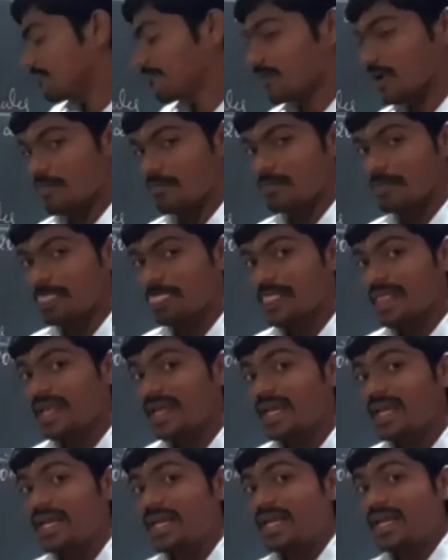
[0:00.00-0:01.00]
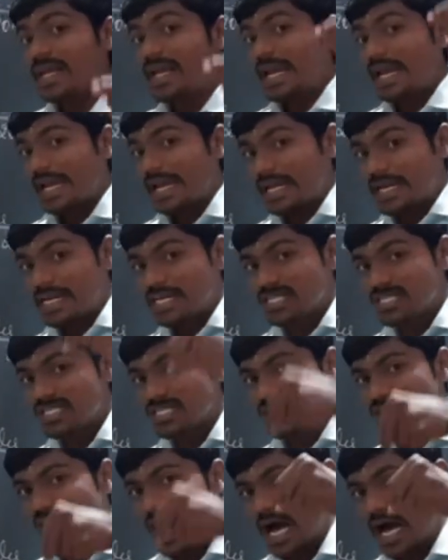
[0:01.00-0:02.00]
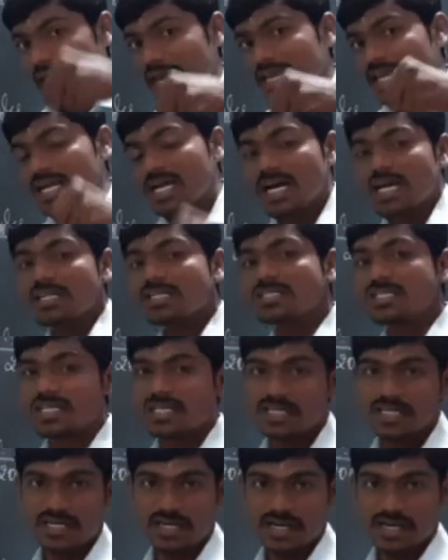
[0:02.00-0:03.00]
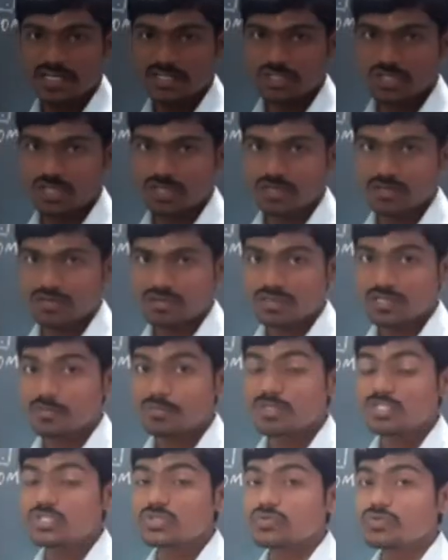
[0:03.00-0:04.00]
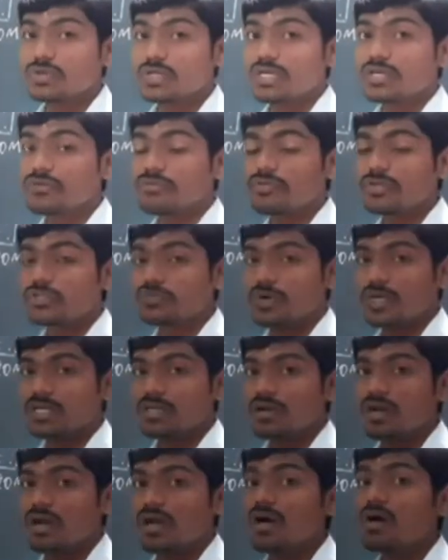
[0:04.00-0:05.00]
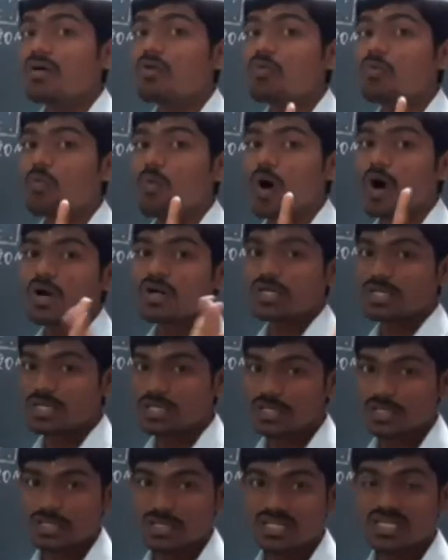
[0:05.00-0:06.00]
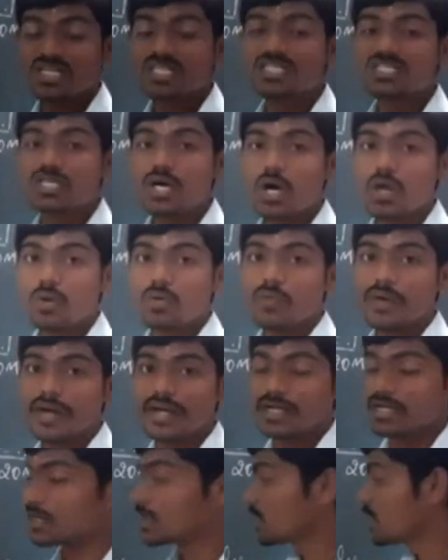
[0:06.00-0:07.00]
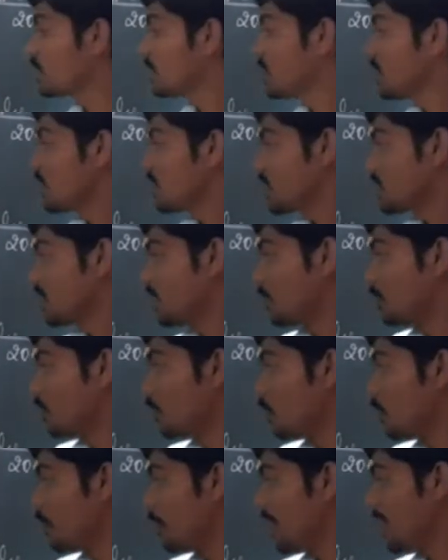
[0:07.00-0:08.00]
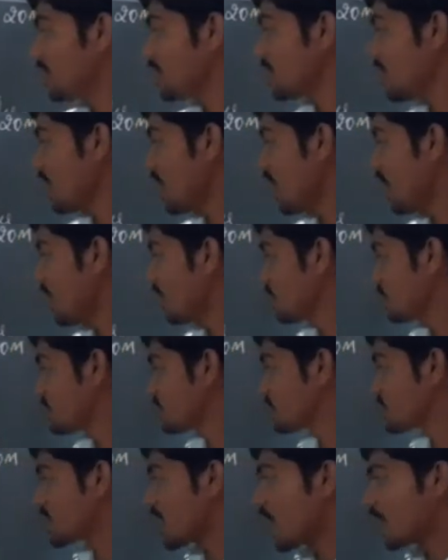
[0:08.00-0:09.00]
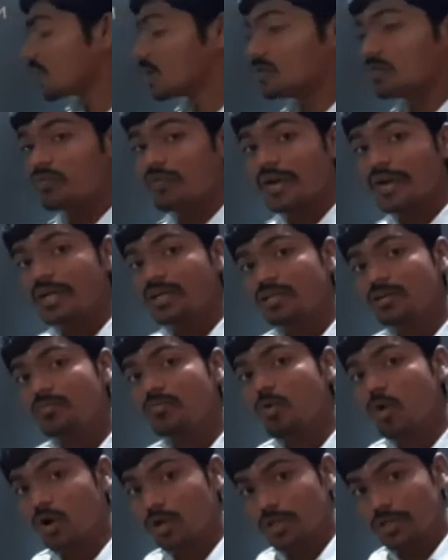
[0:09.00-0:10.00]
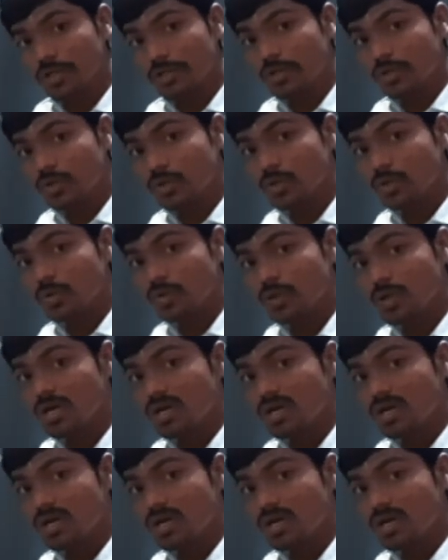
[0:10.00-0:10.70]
from its high concentration, that means which one? Water, that is solvent. The movement of solvent molecule